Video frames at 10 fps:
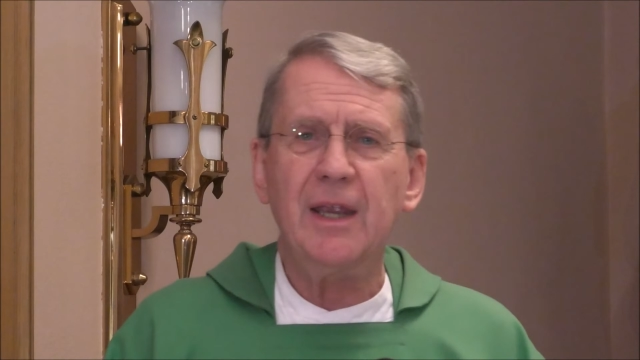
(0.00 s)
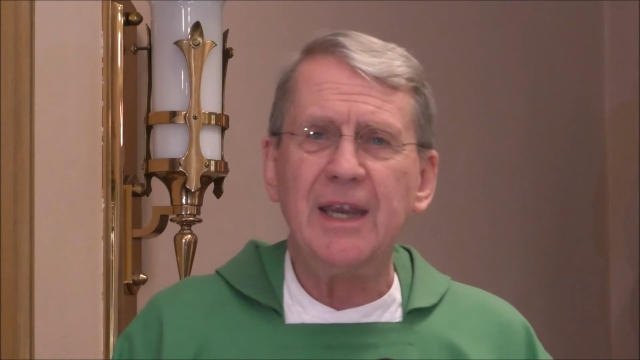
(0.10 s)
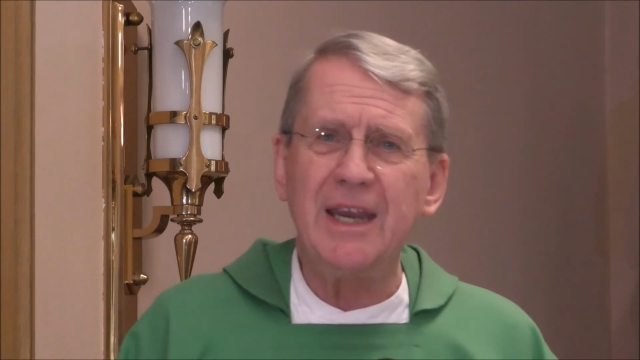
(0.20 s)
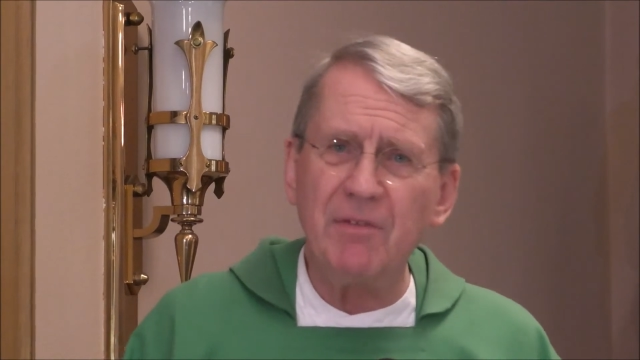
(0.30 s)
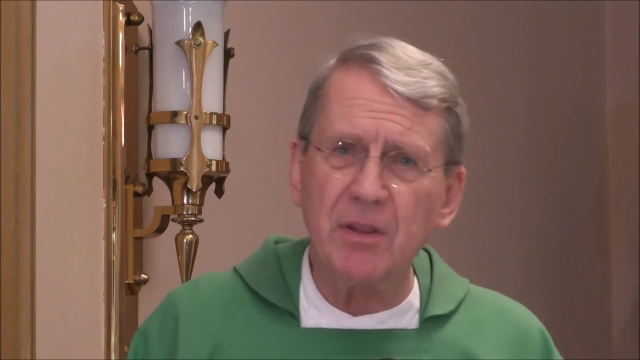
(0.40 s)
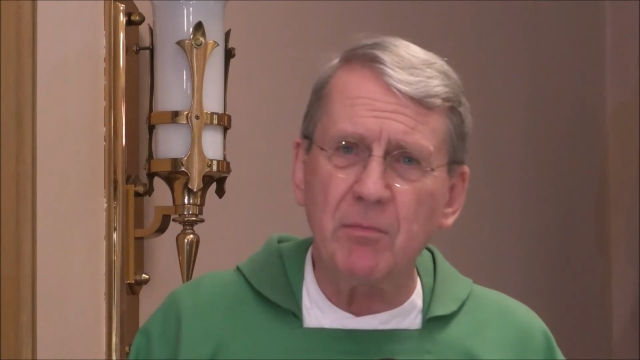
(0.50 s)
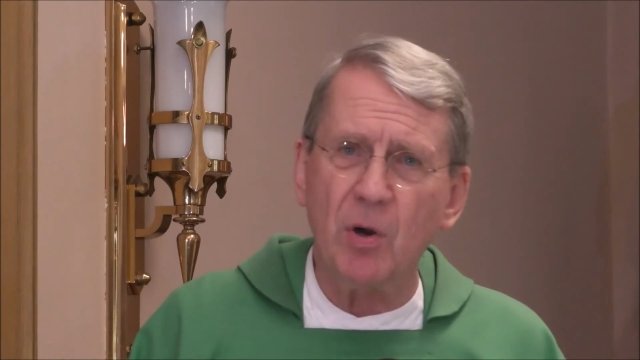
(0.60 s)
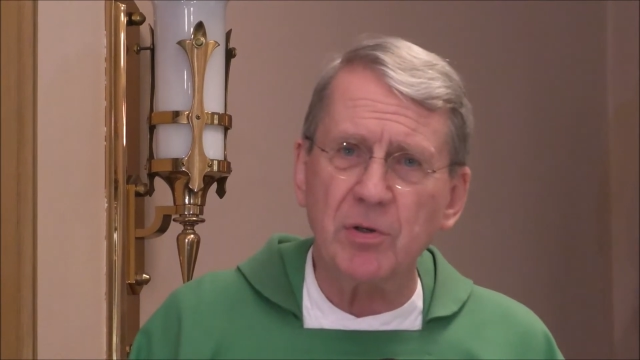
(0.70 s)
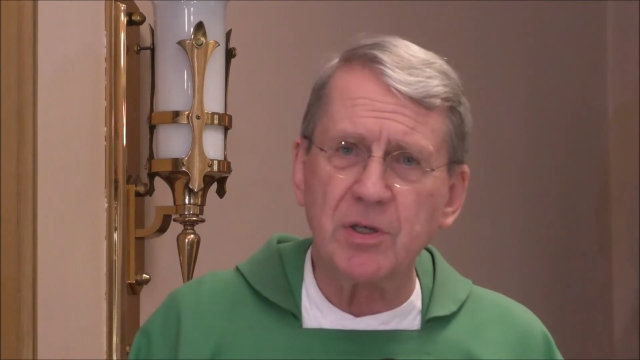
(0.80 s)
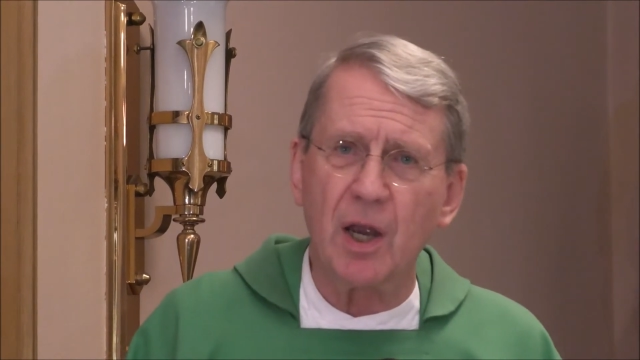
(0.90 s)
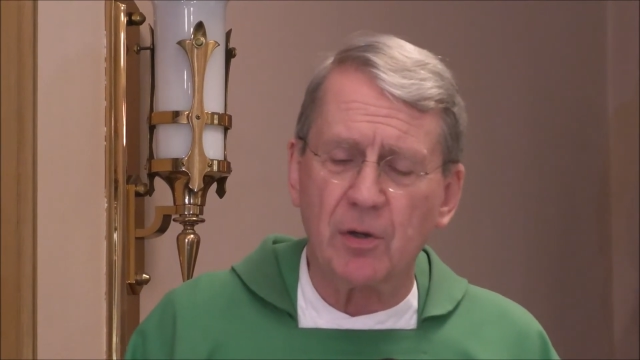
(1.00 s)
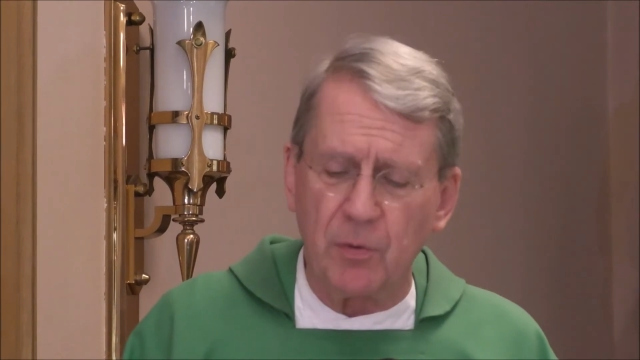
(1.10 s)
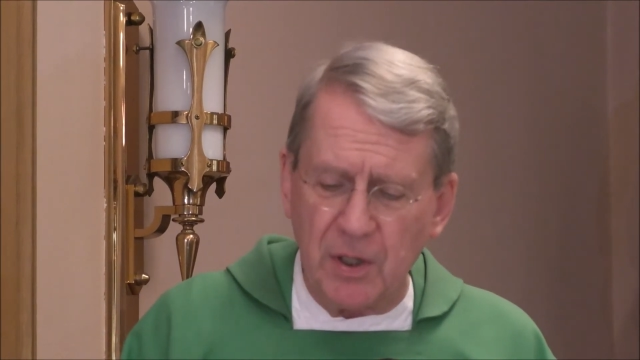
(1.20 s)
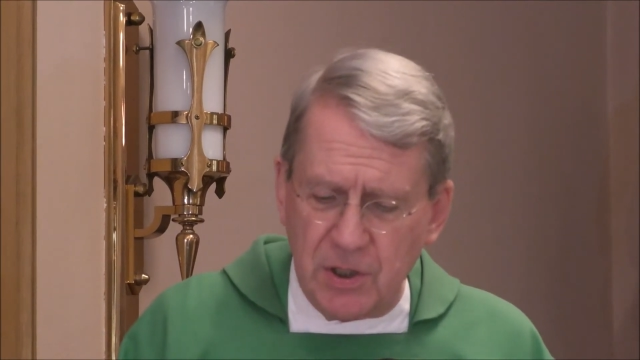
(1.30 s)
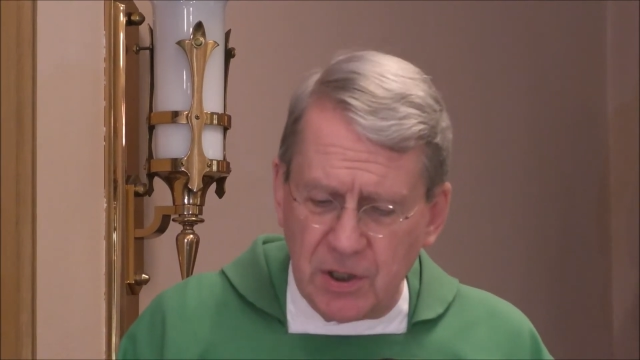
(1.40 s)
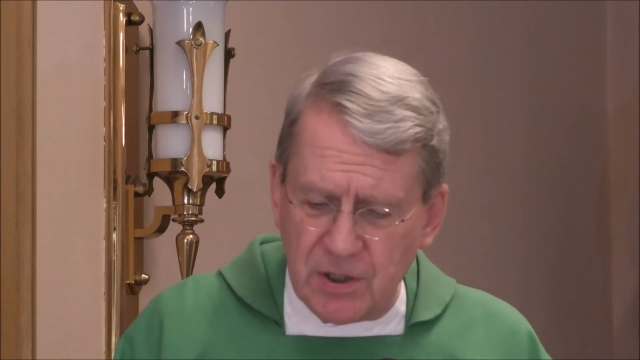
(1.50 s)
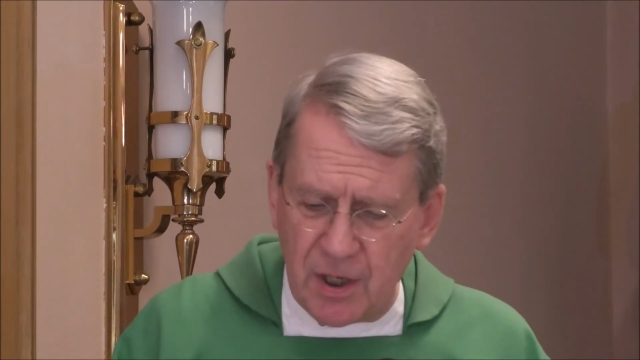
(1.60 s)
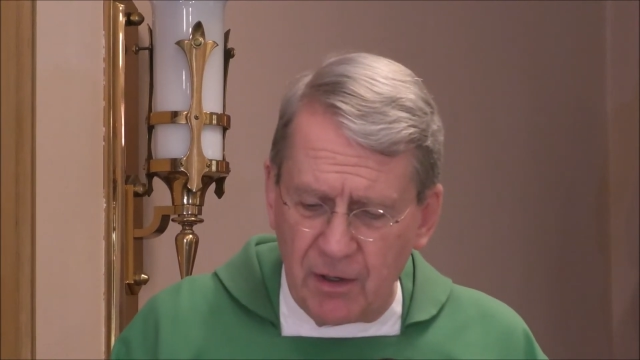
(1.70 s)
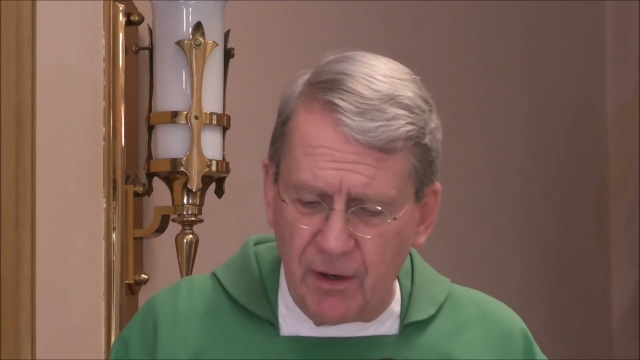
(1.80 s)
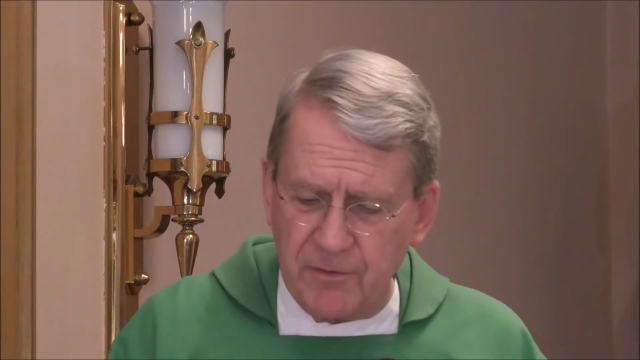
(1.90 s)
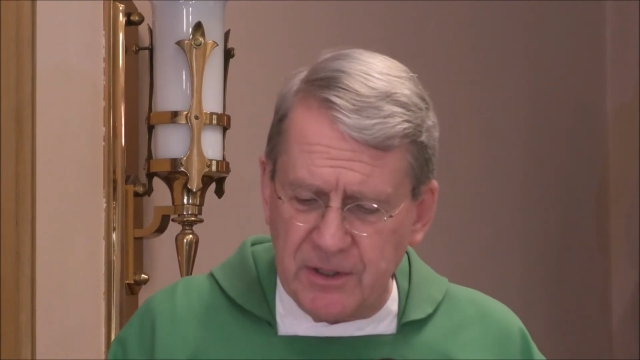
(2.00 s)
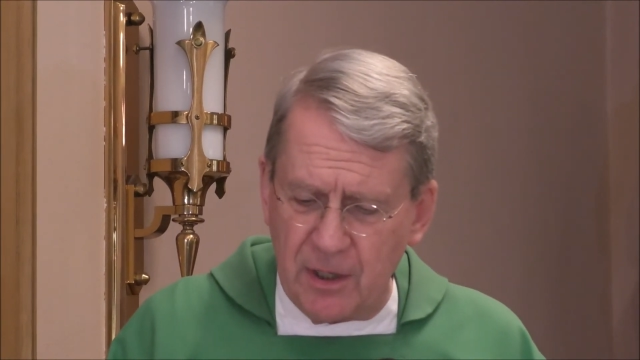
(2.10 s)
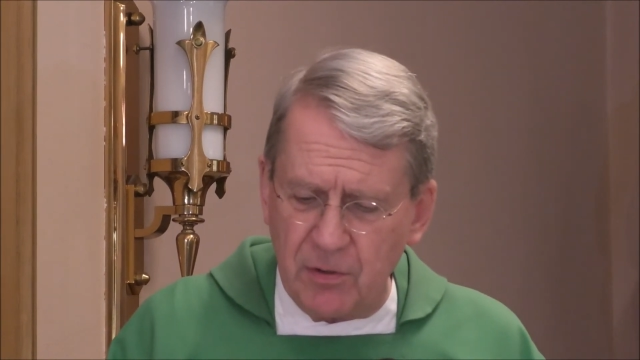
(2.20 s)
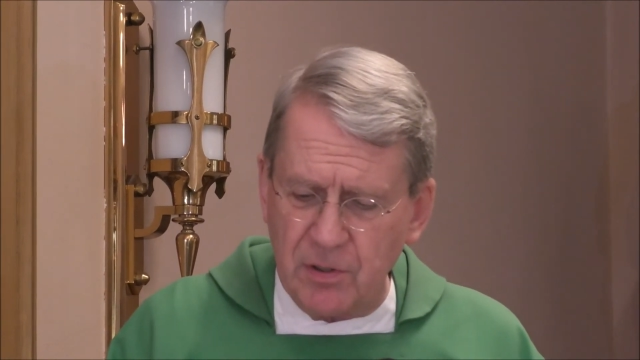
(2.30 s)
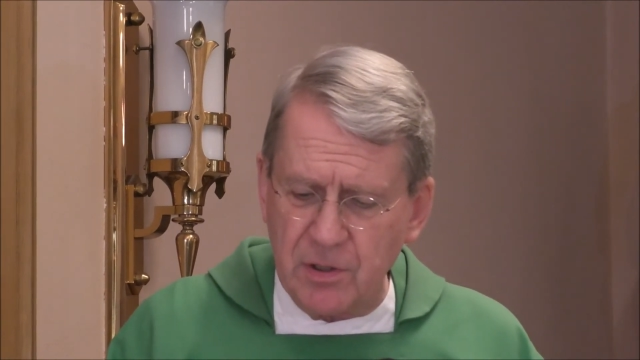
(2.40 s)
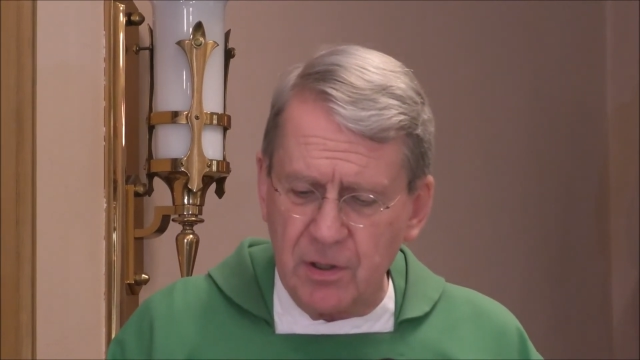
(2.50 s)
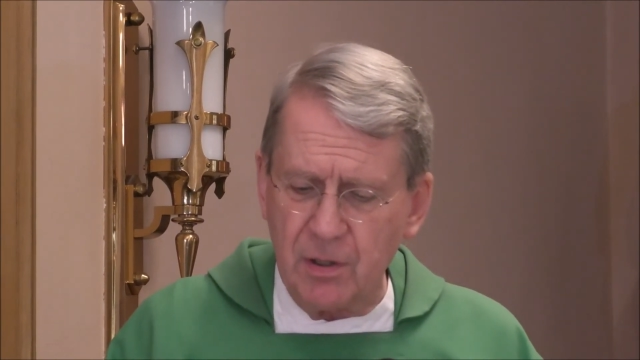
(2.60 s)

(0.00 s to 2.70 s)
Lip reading: even the most egregious of sinners?